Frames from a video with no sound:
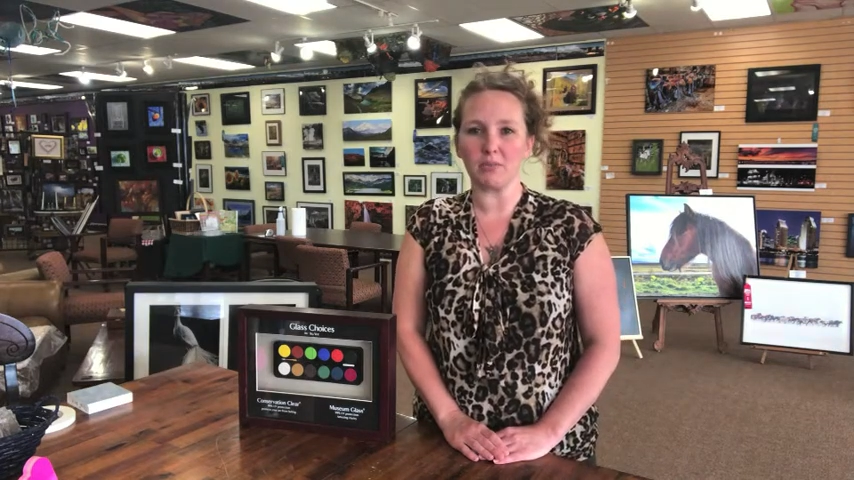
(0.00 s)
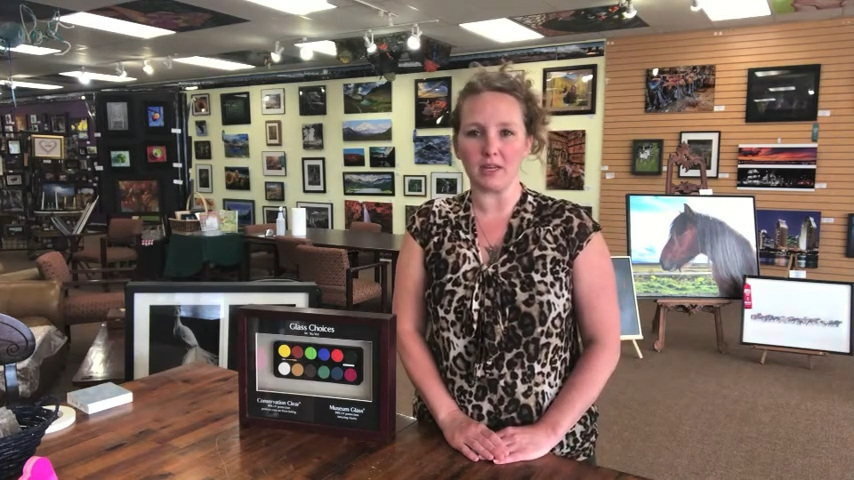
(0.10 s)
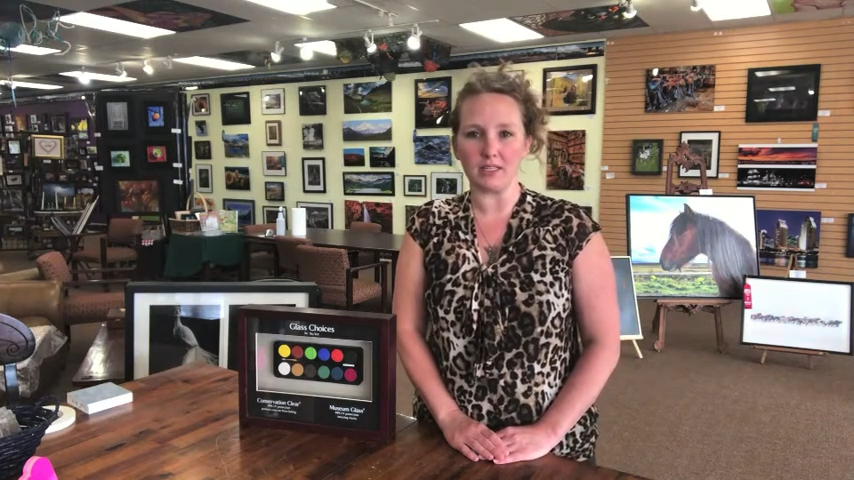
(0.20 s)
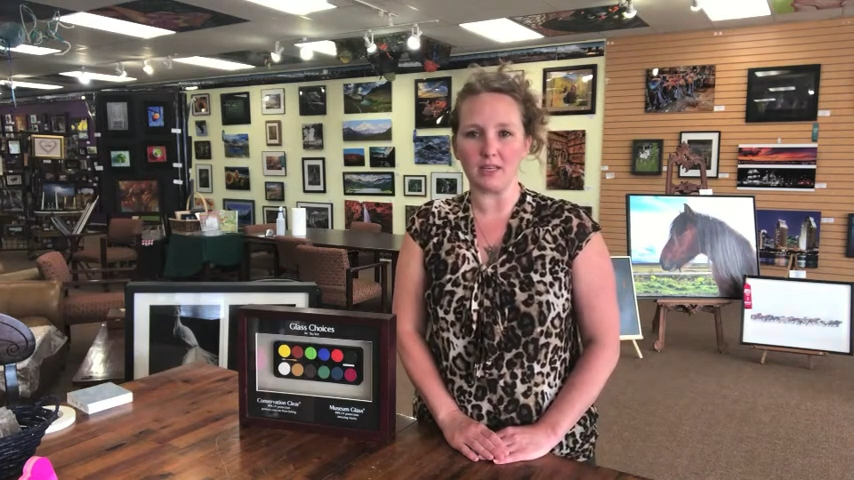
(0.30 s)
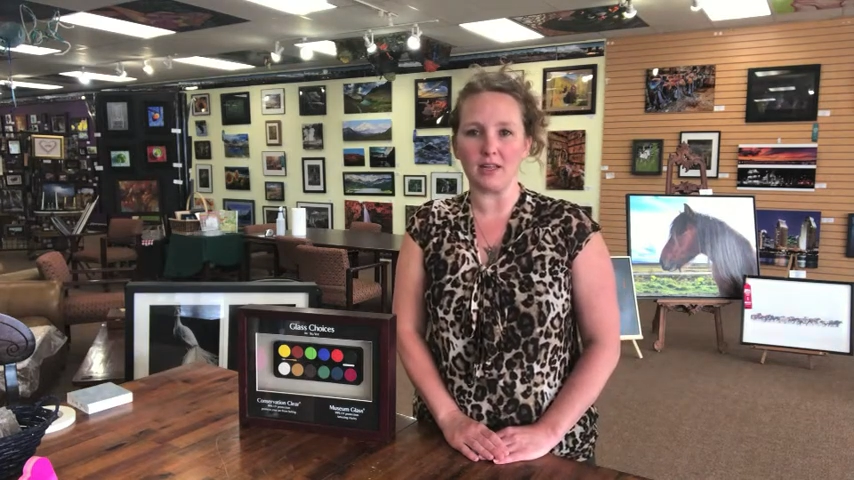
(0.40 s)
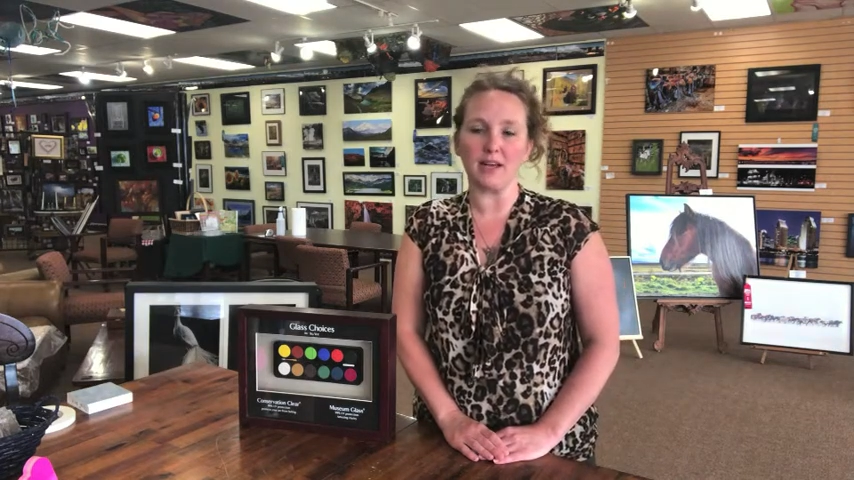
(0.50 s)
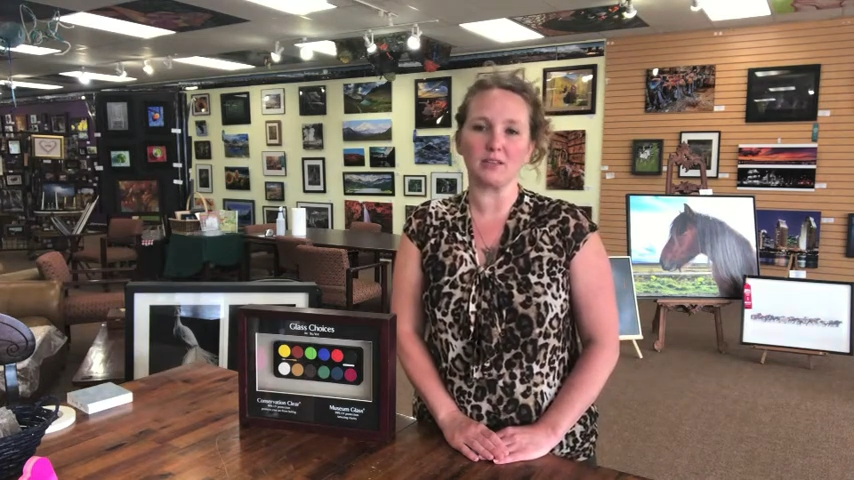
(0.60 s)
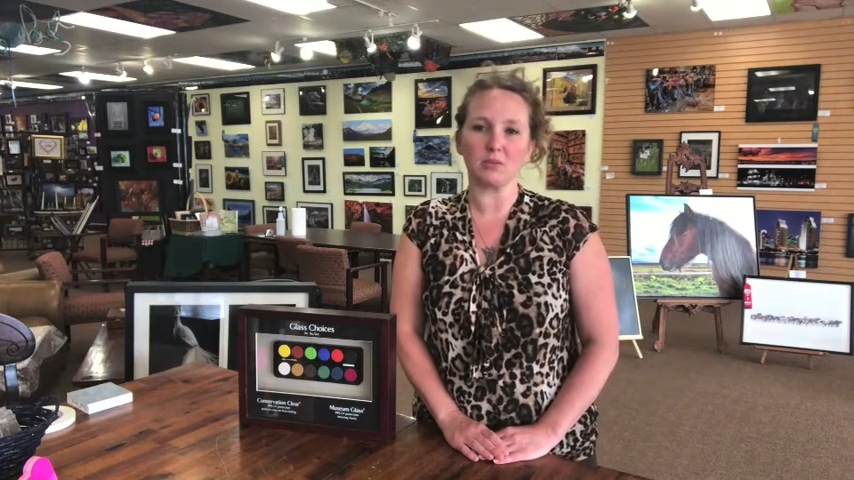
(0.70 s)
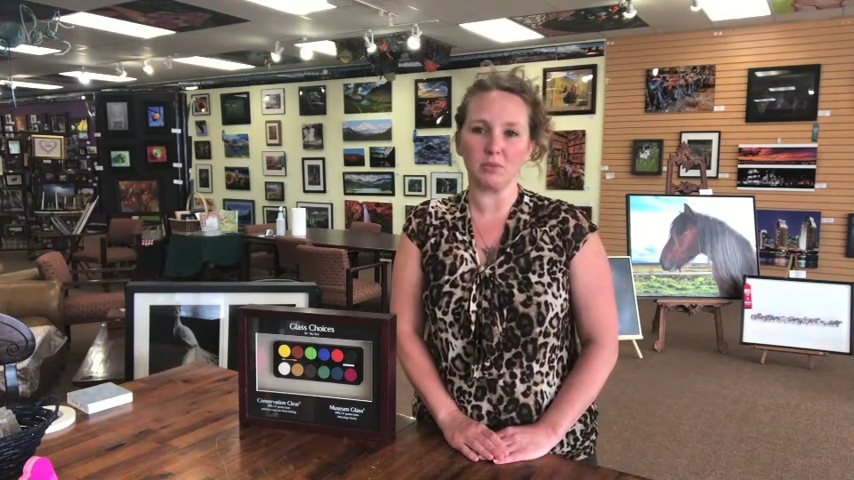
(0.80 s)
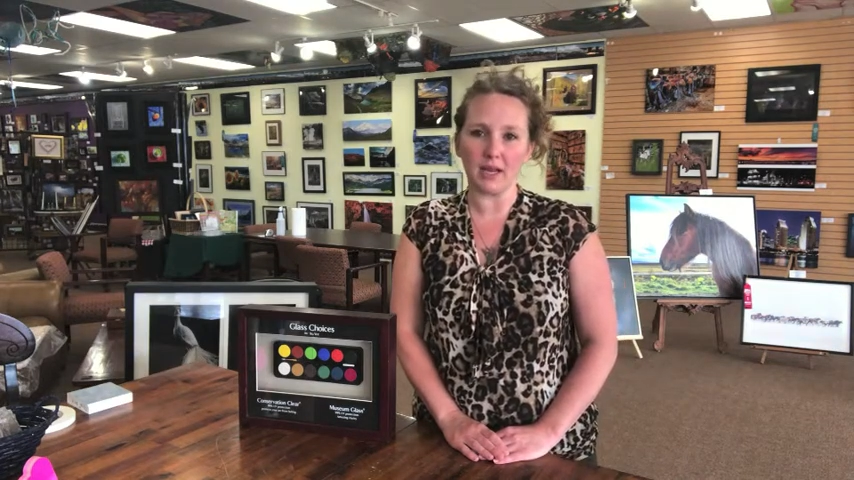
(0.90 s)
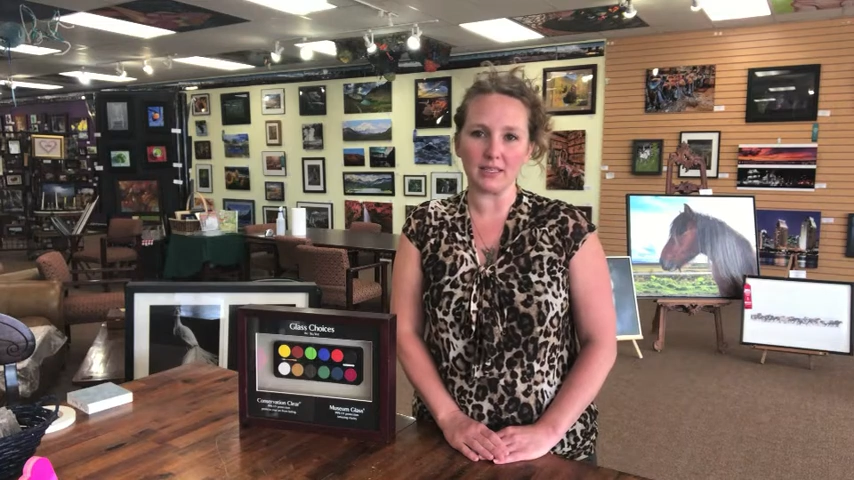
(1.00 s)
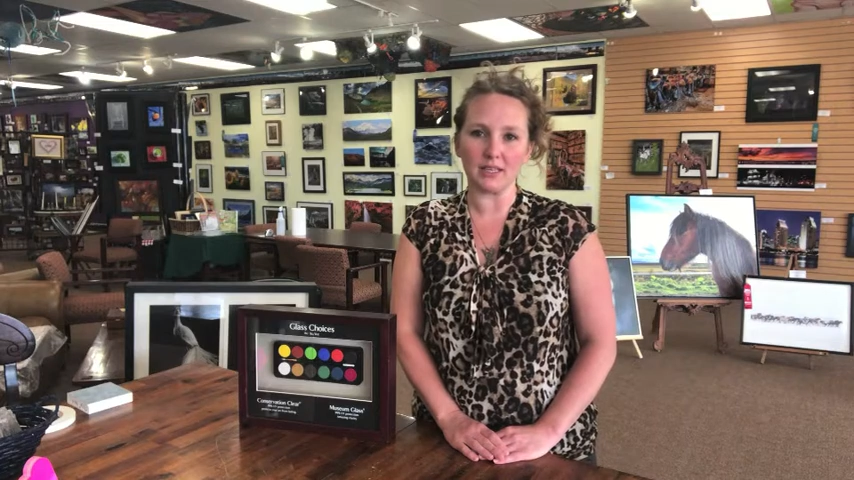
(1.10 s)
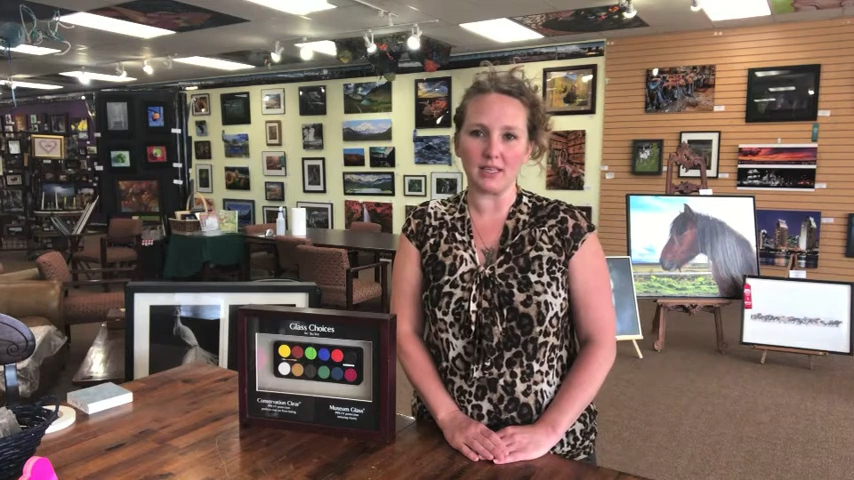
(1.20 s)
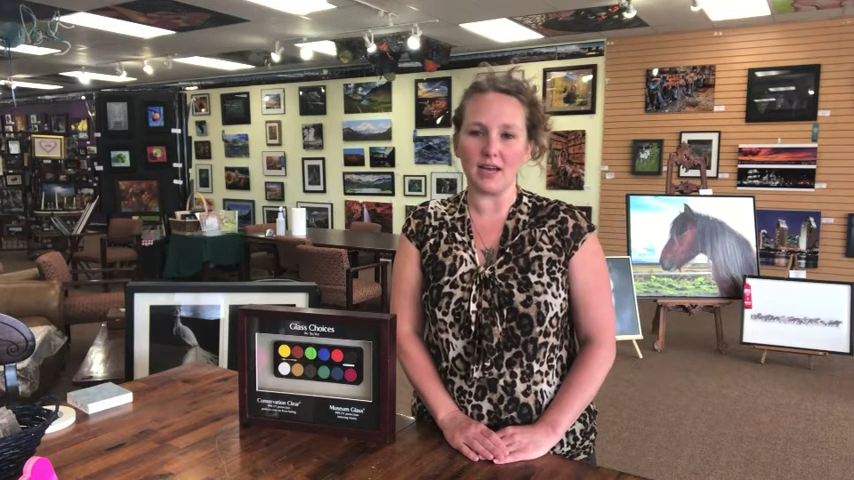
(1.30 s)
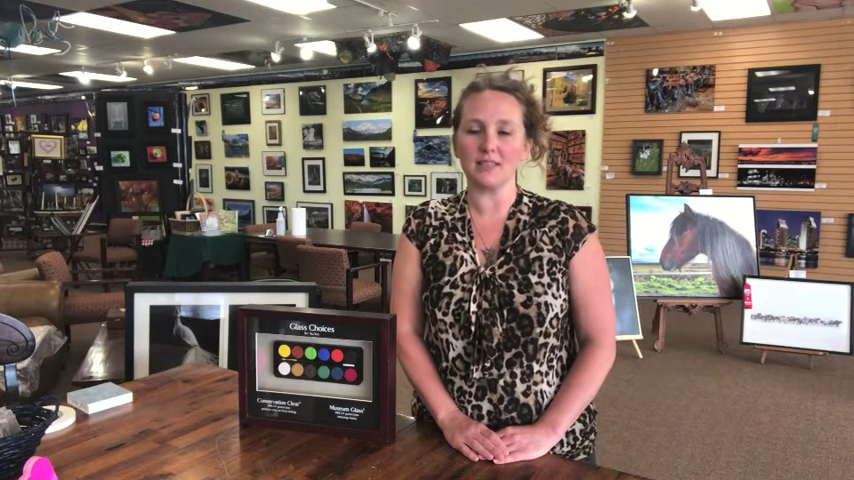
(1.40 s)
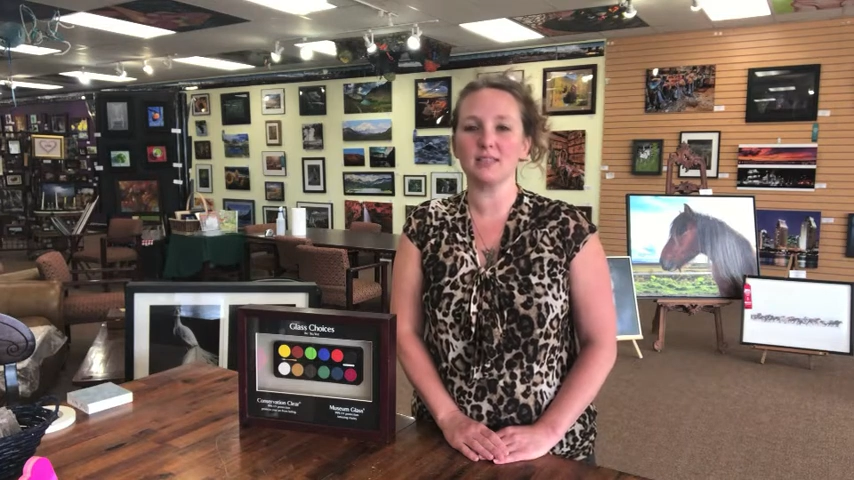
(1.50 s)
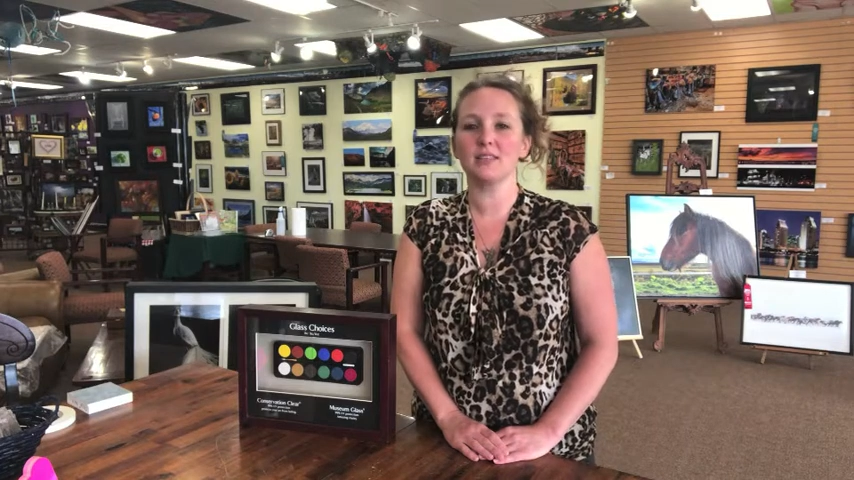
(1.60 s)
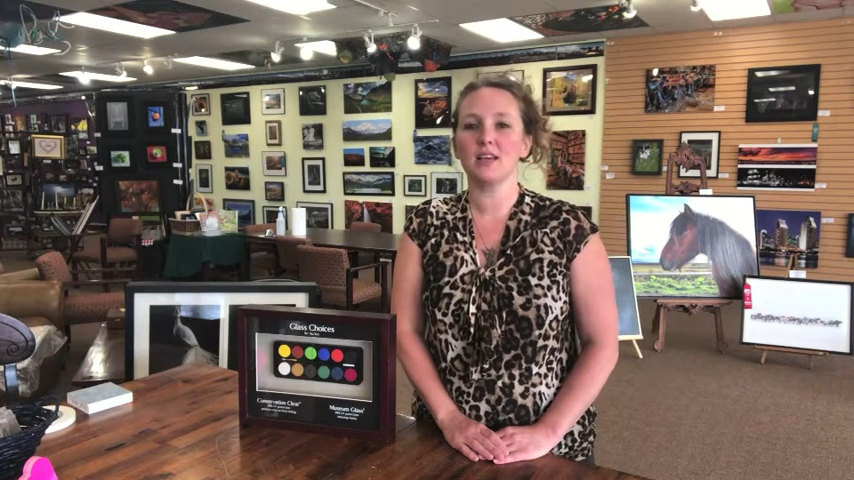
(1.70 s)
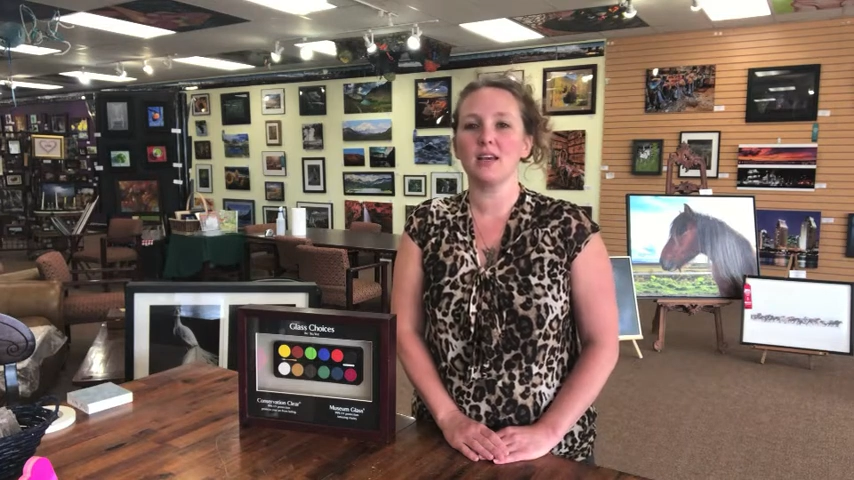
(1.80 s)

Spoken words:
plexiglass or plexiglass,